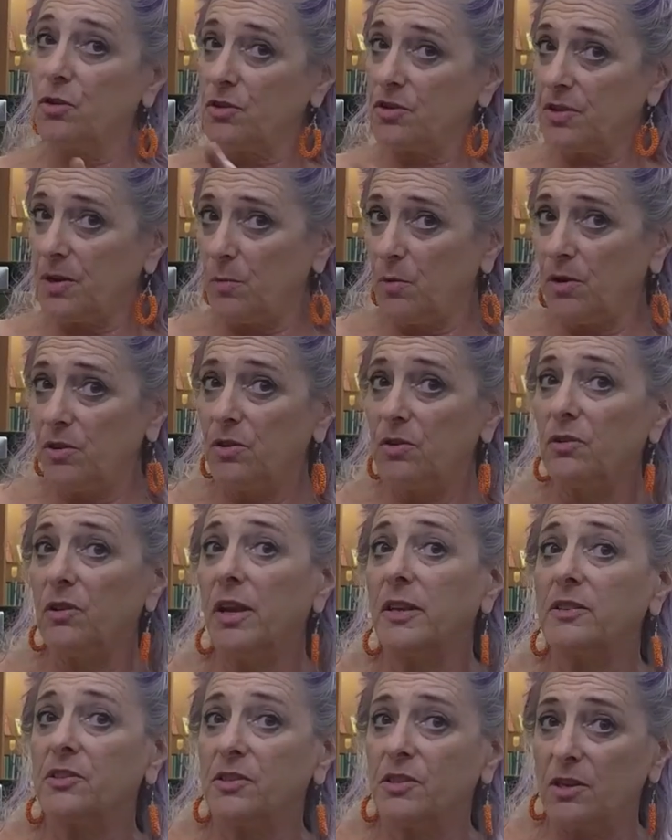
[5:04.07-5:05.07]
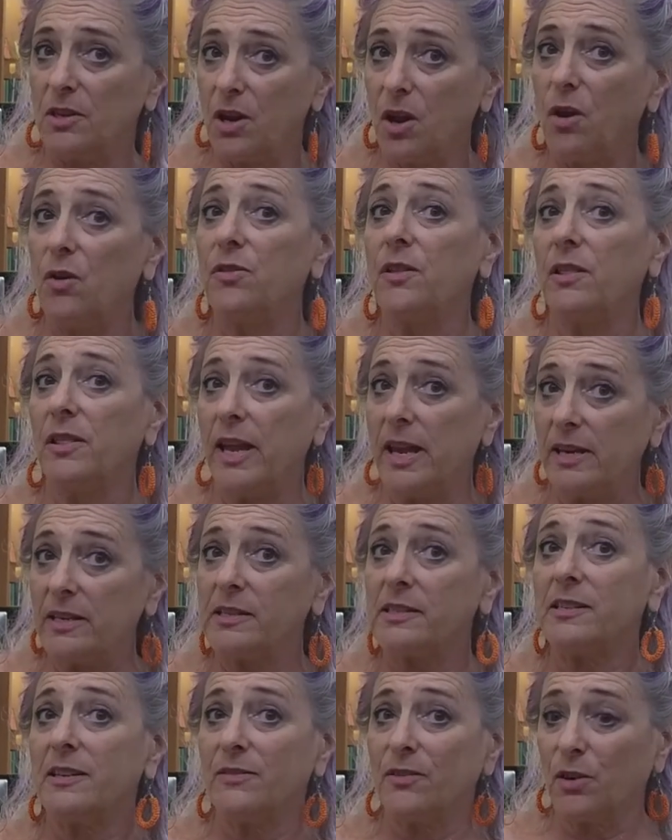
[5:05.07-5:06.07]
someone who likes to know the
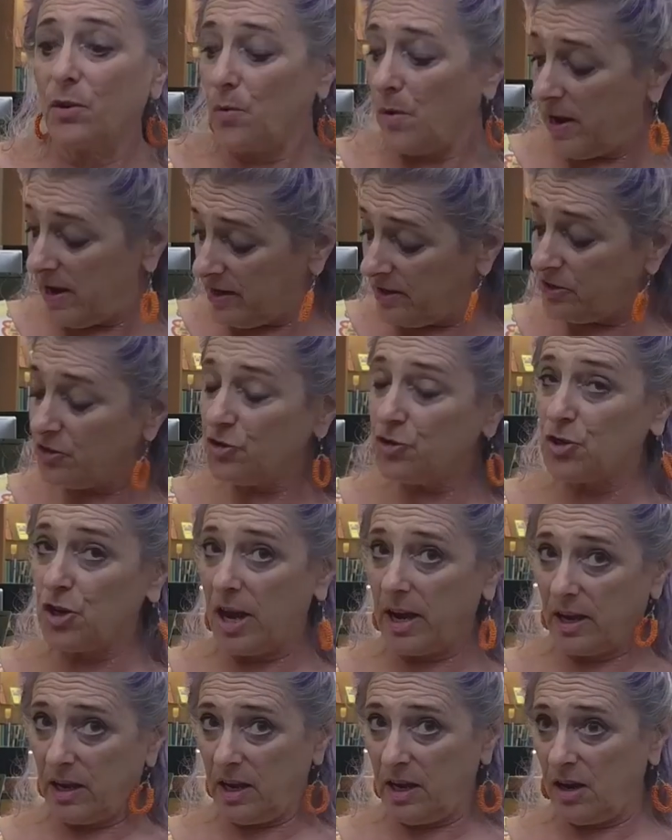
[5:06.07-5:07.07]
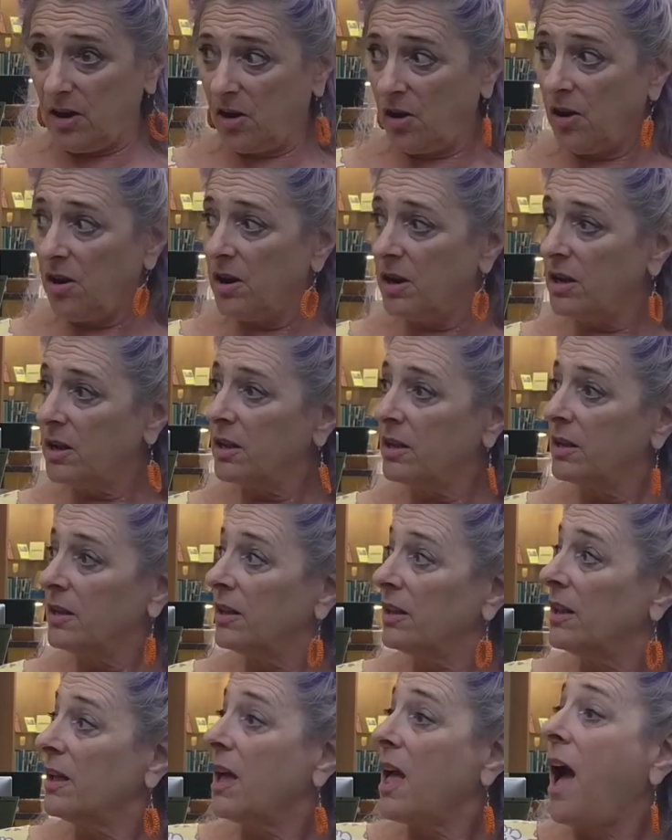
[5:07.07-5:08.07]
latest and the greatest, check here.
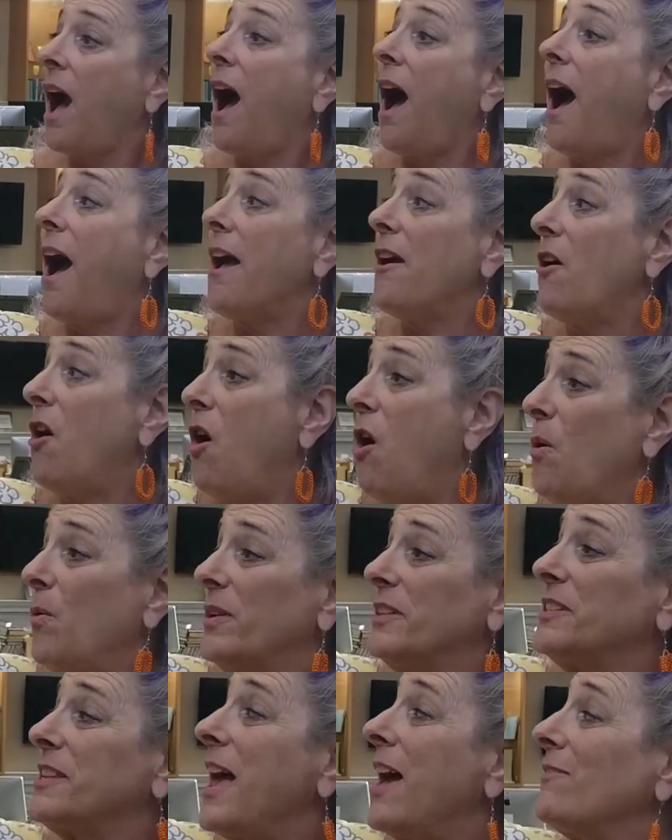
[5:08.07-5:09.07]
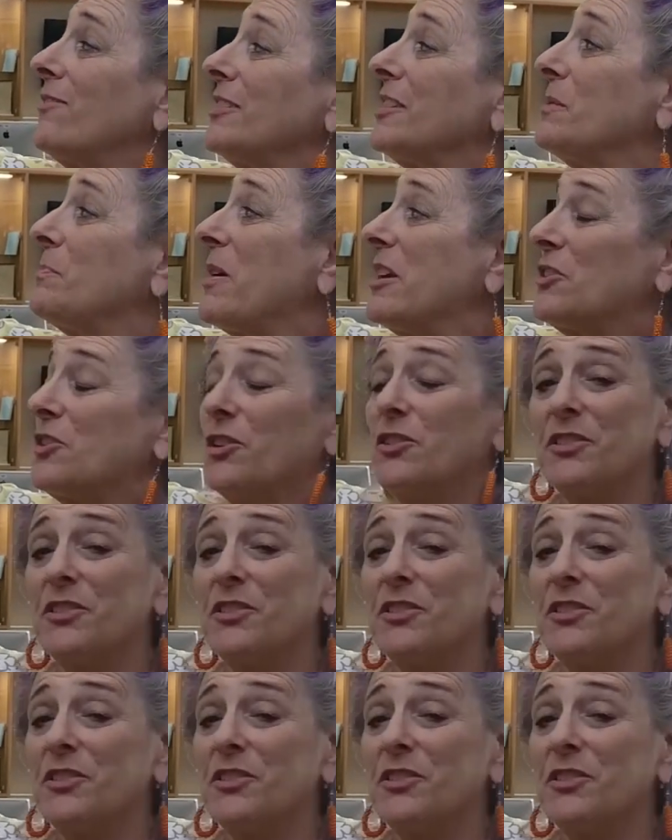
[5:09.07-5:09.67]
I always have a special